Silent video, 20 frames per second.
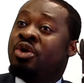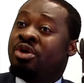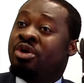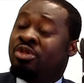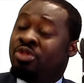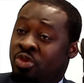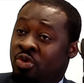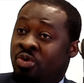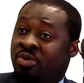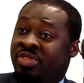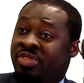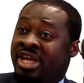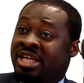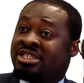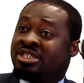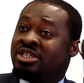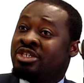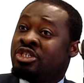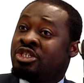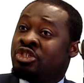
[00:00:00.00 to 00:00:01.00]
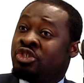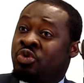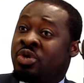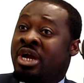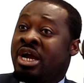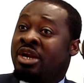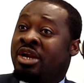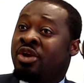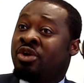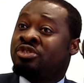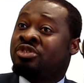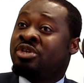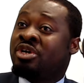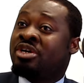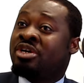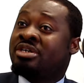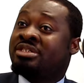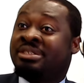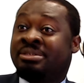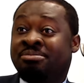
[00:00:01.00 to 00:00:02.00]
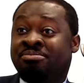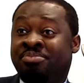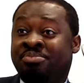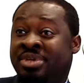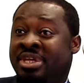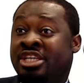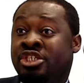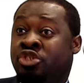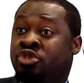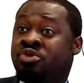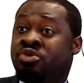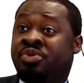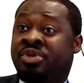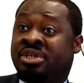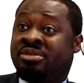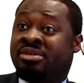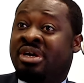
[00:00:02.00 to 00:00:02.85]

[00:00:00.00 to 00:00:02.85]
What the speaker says: know that you cannot be a jury.